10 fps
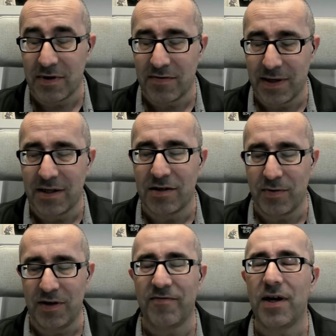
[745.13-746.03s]

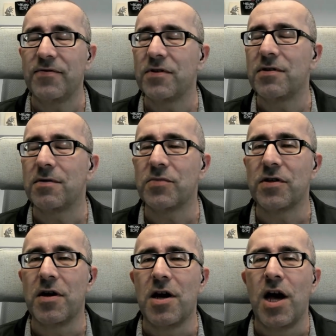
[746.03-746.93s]
2025
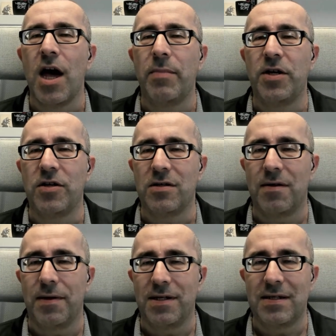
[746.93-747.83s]
systems, because
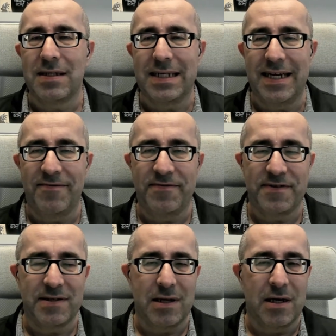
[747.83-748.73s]
this
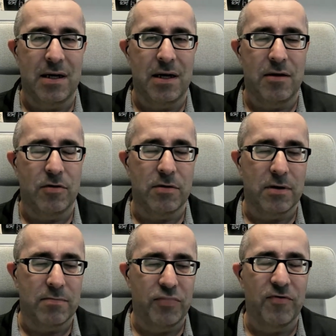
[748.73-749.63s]
gives
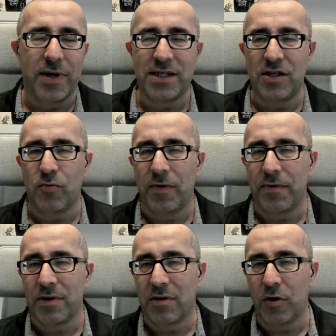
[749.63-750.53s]
or provides you
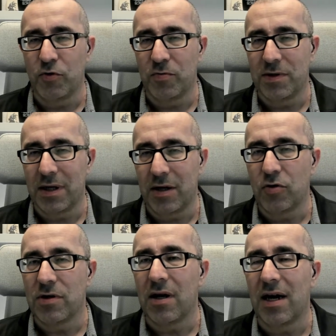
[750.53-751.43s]
with an option with a
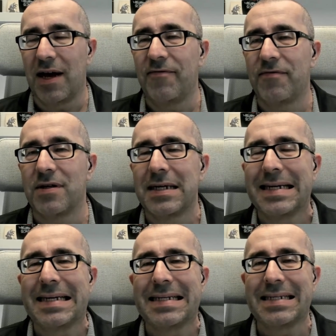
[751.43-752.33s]
good life
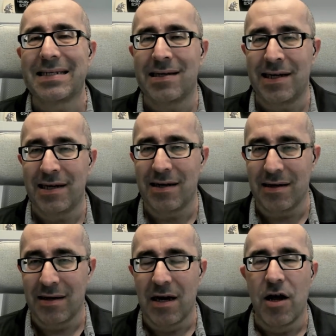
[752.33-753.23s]

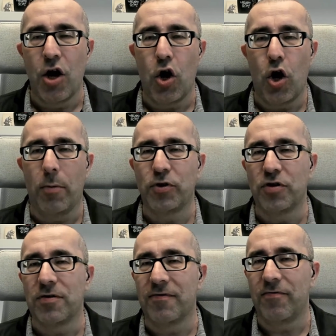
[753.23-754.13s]
cycle
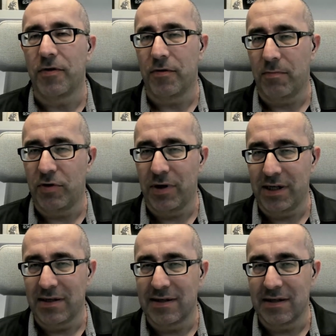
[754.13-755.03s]
option for the
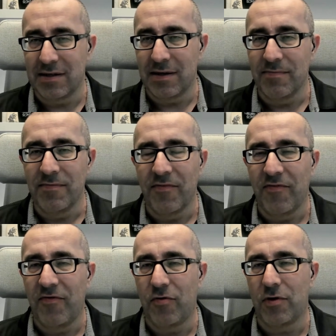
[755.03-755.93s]
operating system
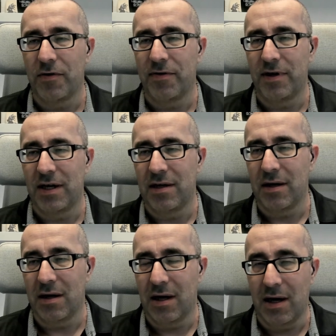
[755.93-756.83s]
for the
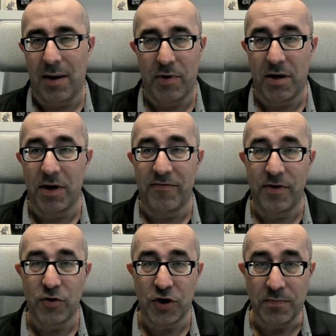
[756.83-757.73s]
upcoming
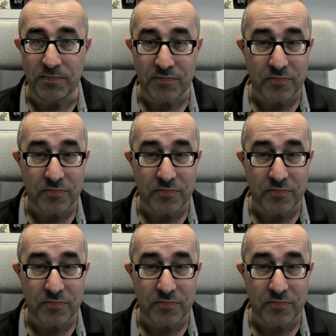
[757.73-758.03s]
future.